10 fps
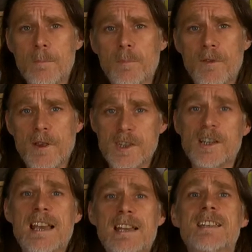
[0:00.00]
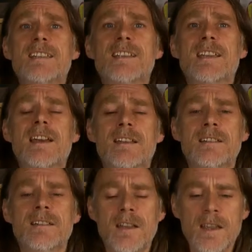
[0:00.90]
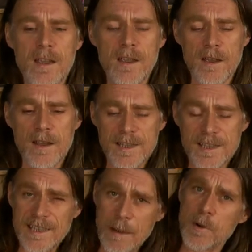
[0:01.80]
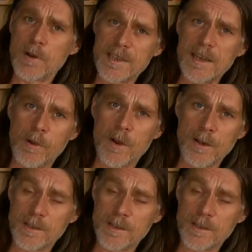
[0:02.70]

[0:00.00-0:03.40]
professionally edited together, it's a step-by-step guide